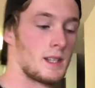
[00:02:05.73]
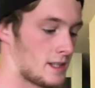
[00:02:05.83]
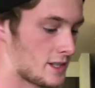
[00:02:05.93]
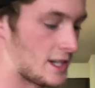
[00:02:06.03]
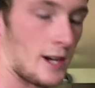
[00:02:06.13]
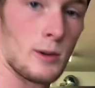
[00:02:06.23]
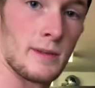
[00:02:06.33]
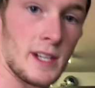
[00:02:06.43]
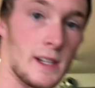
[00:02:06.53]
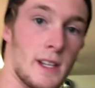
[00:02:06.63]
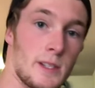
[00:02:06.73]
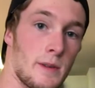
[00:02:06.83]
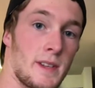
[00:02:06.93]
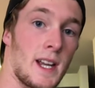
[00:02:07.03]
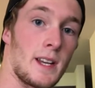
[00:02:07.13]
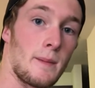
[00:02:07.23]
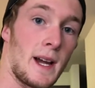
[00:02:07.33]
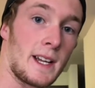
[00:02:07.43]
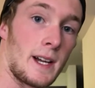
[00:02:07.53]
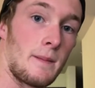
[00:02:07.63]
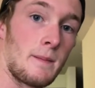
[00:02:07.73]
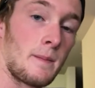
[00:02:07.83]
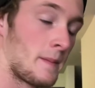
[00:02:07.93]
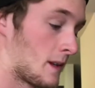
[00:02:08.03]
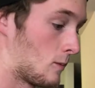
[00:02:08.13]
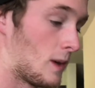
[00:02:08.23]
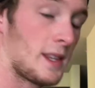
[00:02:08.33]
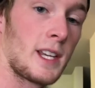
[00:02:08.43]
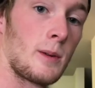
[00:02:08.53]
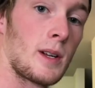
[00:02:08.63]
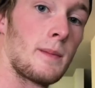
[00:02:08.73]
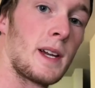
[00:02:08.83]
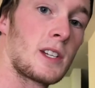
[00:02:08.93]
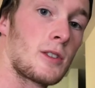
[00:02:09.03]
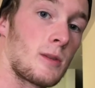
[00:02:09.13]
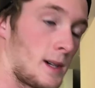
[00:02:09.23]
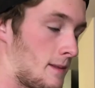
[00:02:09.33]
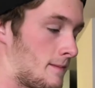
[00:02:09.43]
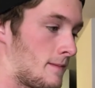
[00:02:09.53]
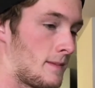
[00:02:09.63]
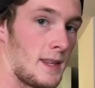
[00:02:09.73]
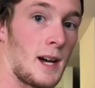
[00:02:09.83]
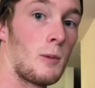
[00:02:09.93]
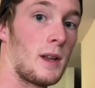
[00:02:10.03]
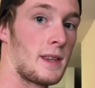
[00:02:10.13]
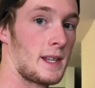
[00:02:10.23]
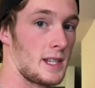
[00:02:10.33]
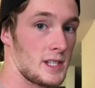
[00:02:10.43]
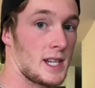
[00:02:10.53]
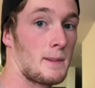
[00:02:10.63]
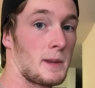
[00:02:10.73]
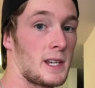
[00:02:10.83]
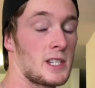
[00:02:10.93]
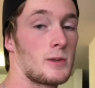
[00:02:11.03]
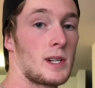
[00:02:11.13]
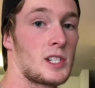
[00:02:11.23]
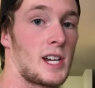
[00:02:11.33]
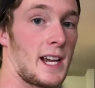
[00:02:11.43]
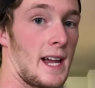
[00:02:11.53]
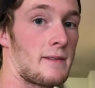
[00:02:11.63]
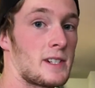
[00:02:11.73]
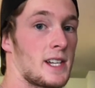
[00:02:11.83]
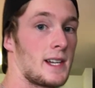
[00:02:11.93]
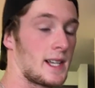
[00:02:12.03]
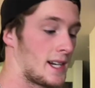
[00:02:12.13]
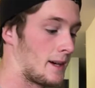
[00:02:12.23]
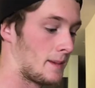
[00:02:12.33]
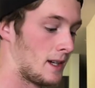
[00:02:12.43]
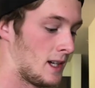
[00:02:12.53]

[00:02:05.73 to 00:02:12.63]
So now what we've done is we've tightened it back up. One thing you want to make sure, well, not one thing, there's a couple things you want to check after tightening it up.